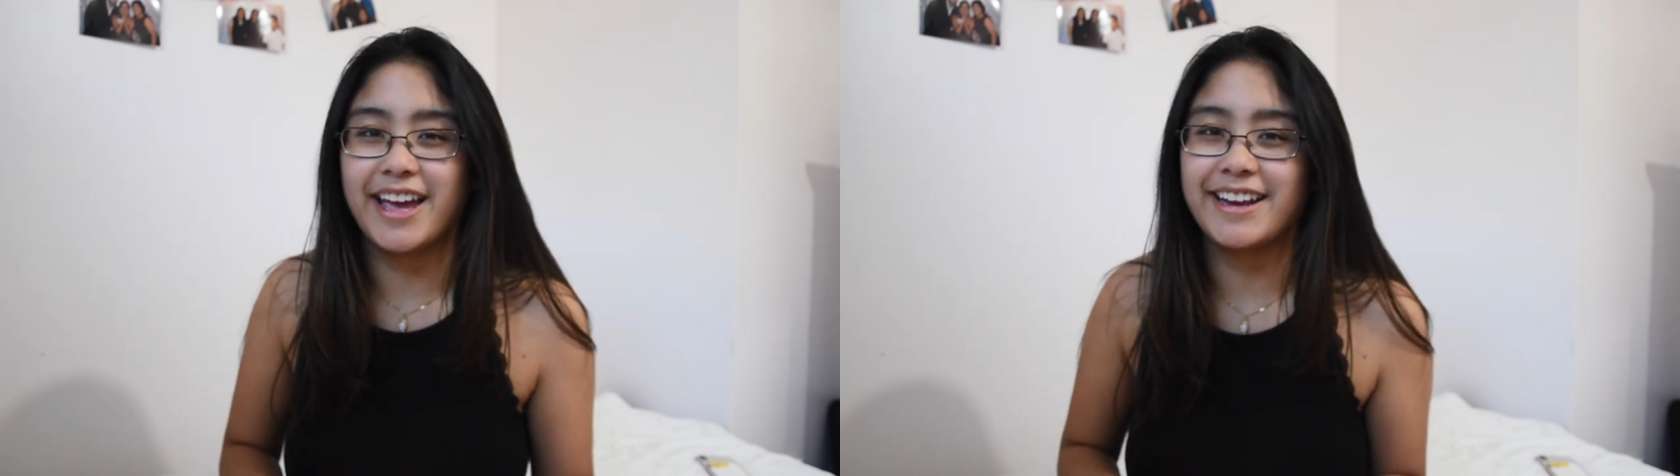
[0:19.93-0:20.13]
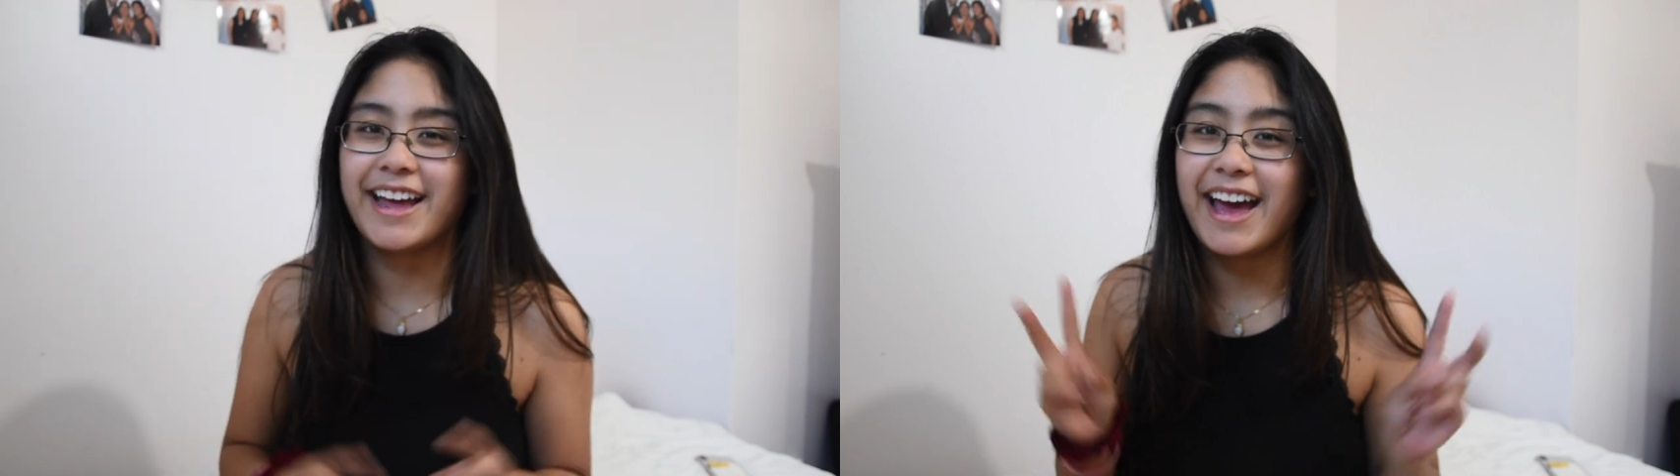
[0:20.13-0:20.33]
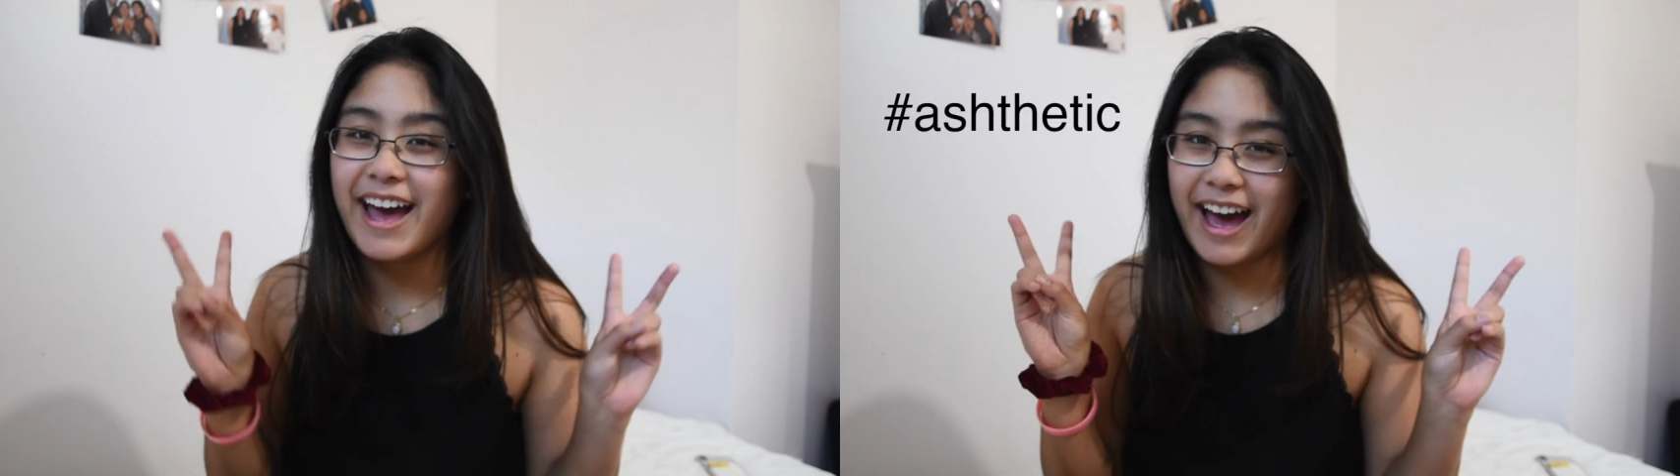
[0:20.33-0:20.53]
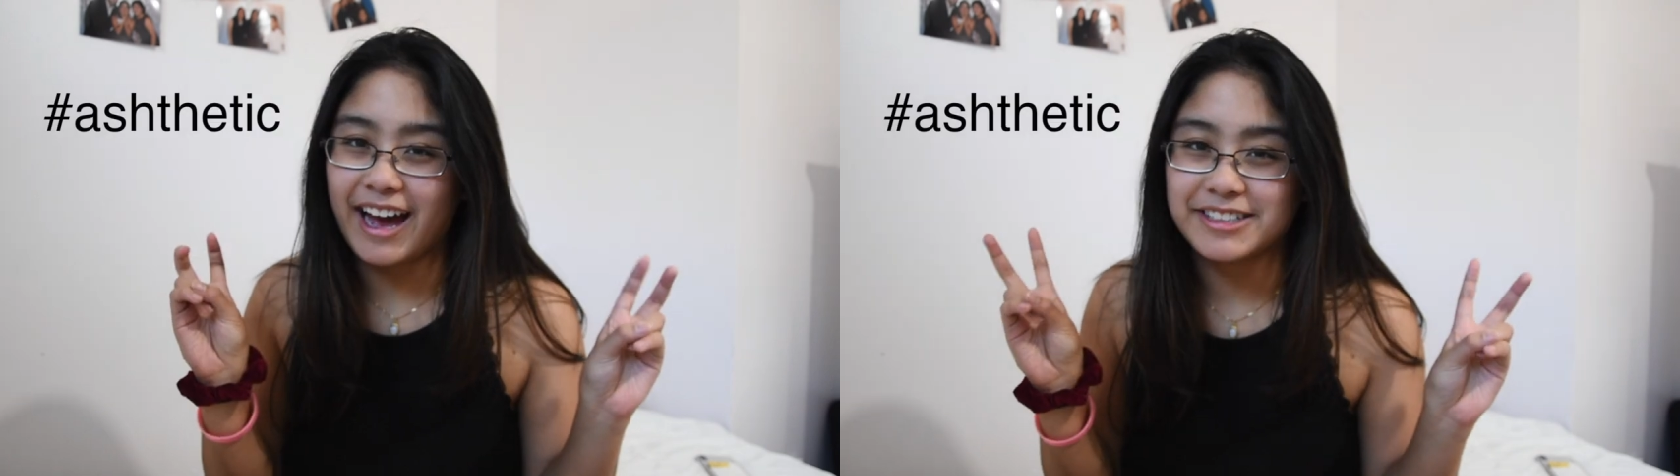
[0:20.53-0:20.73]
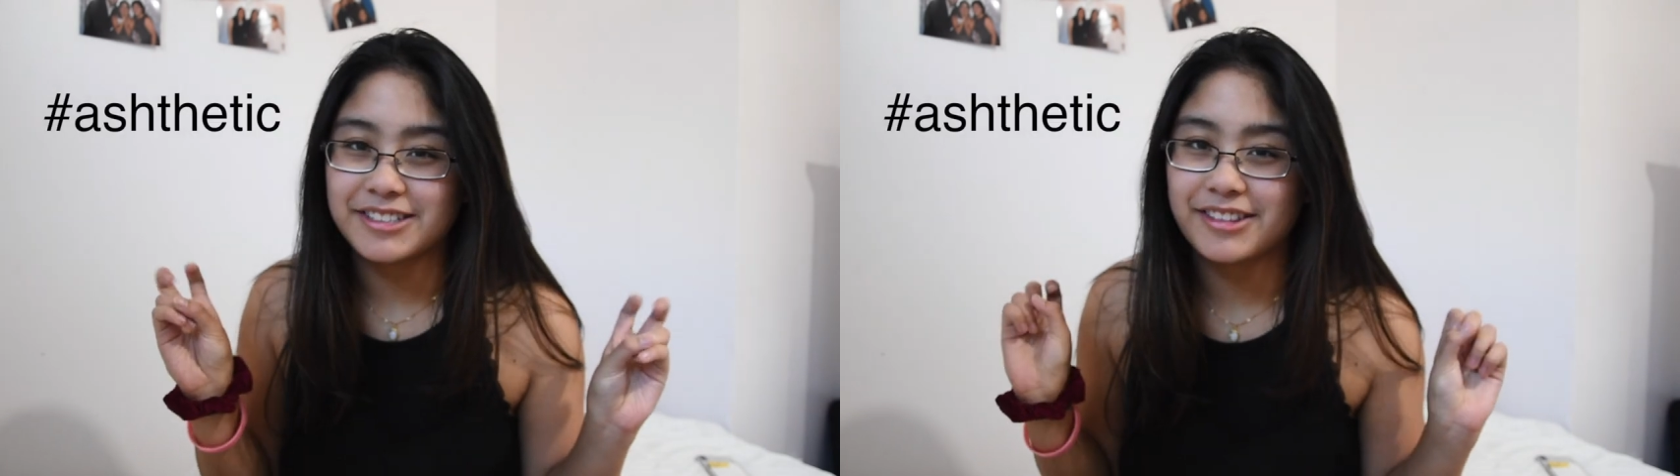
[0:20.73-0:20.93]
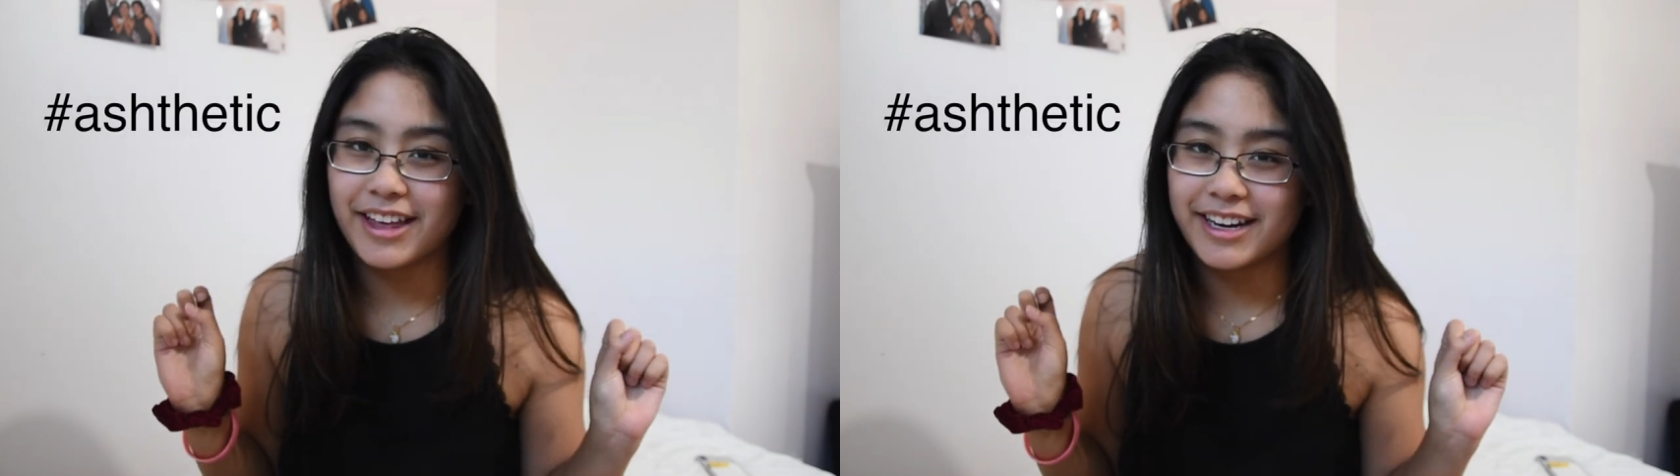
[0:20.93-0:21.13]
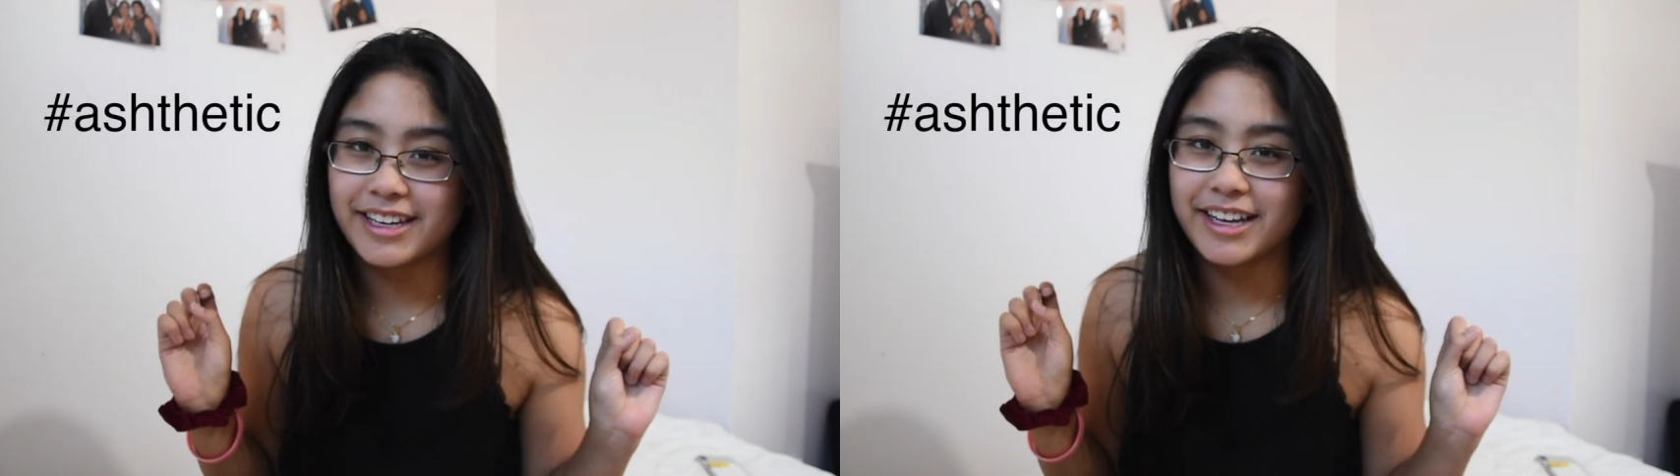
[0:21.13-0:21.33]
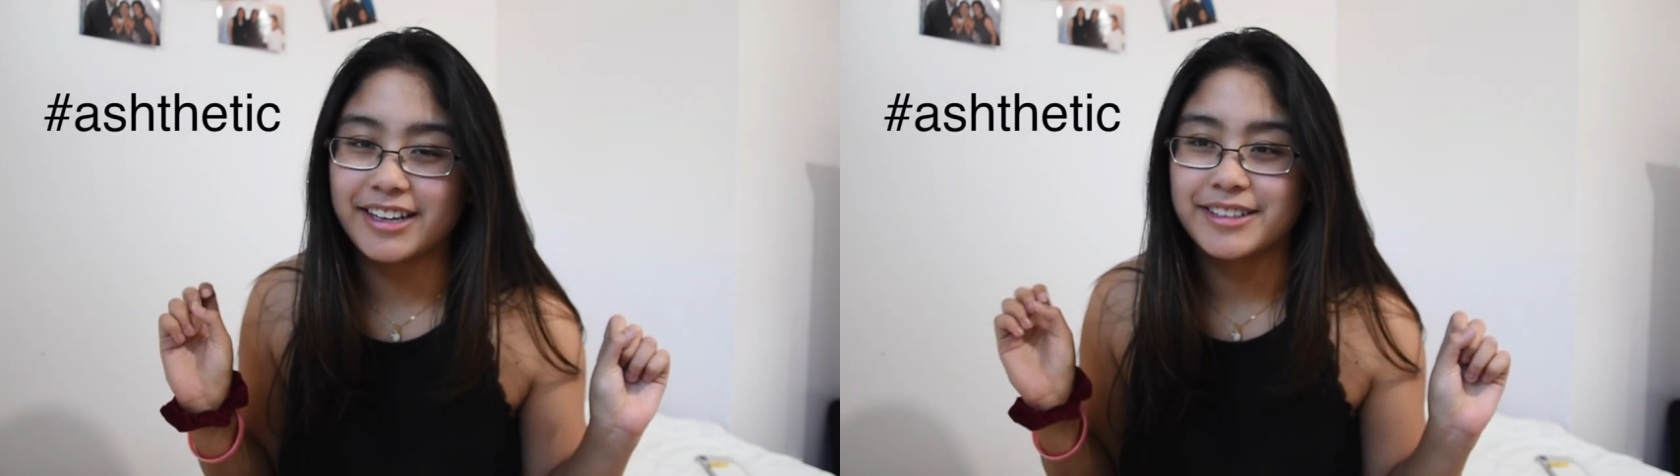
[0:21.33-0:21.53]
an Ash
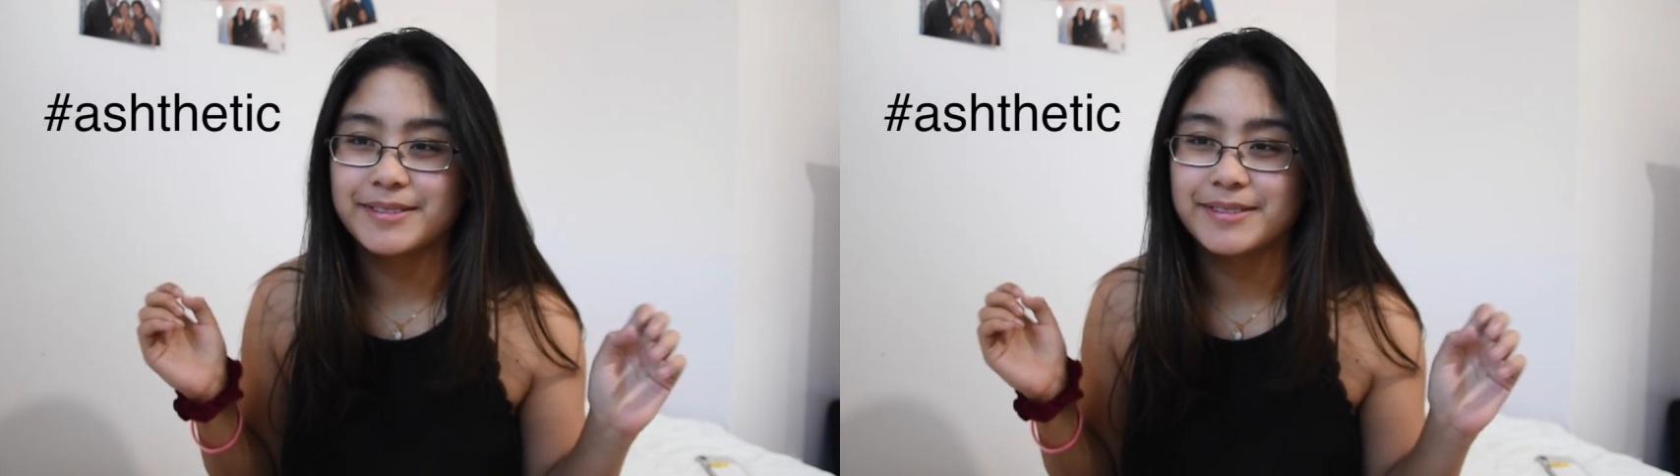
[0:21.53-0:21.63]
aesthetic.